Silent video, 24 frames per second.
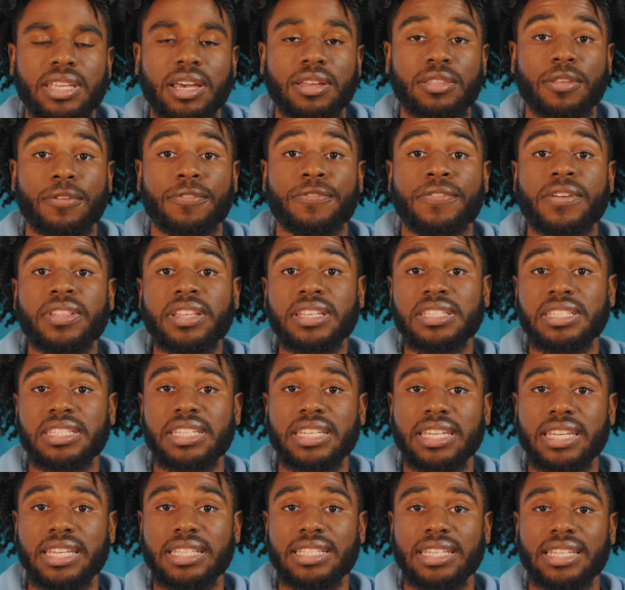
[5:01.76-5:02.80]
of the
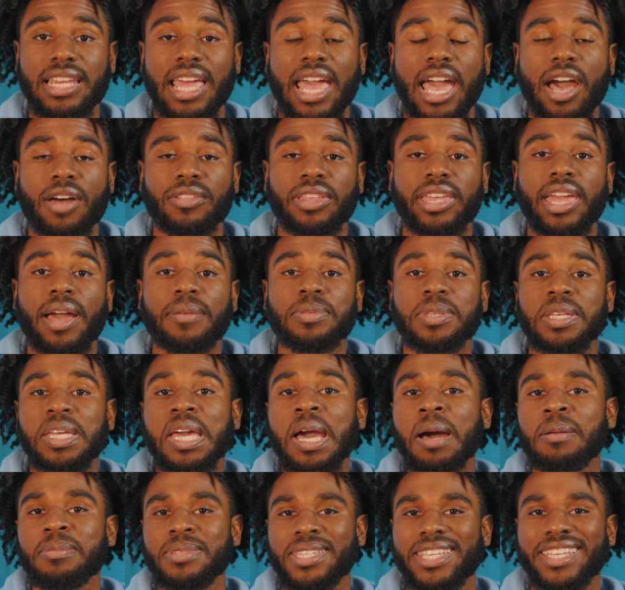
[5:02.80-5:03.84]
Philistines and how they have to
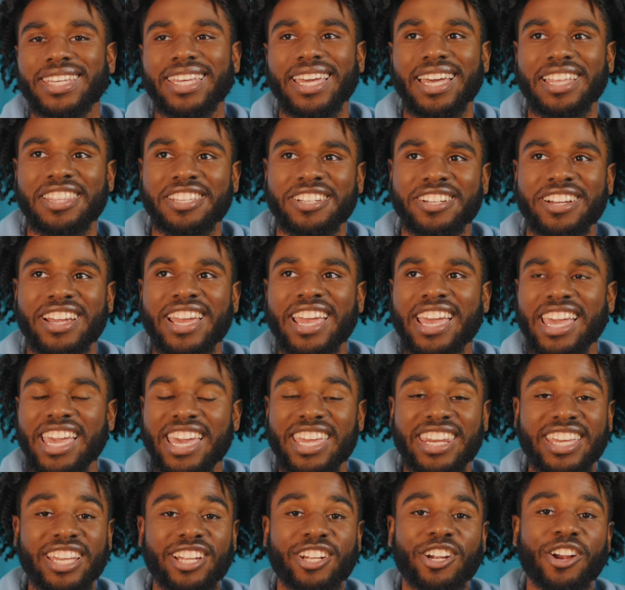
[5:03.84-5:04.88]
come together
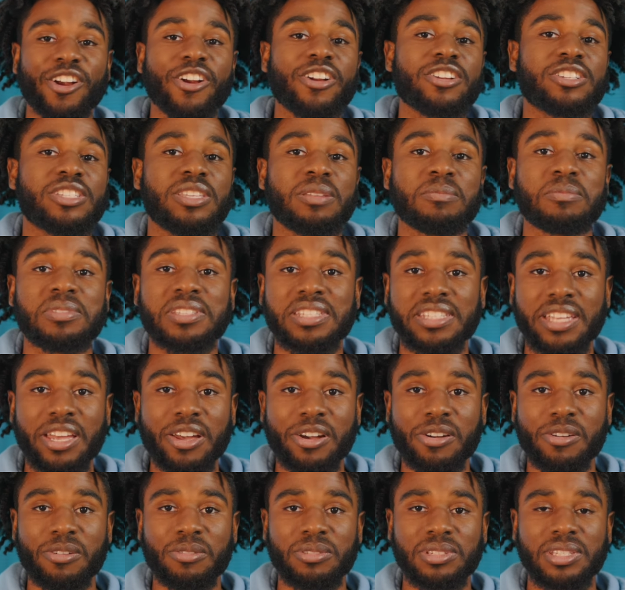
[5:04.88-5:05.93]
and encourage
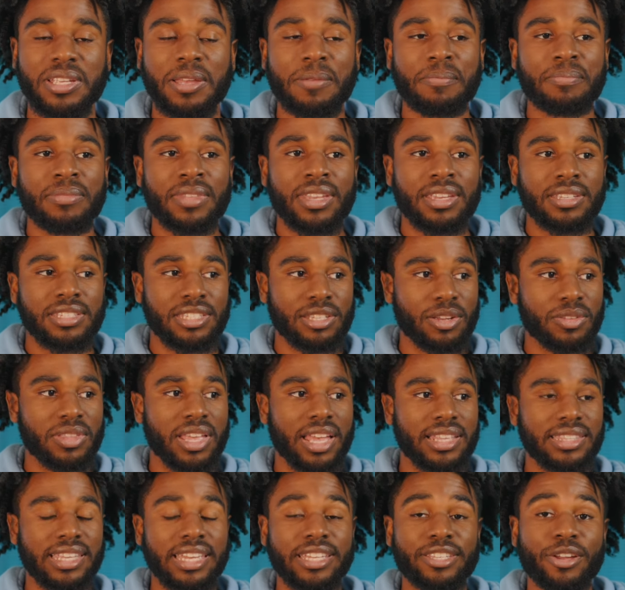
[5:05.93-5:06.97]
themselves so
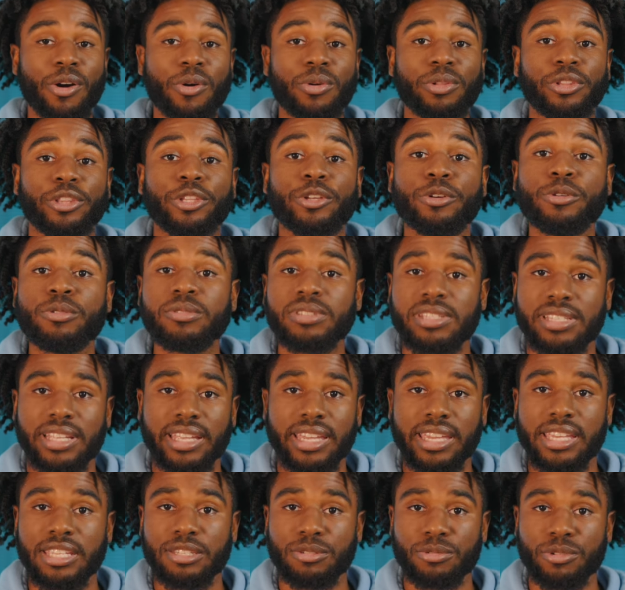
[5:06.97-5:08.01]
that they don't lose to
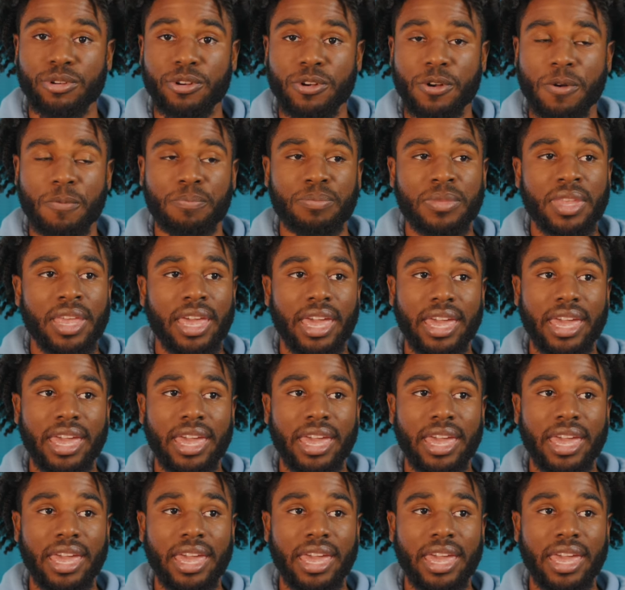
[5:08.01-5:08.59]
Israel.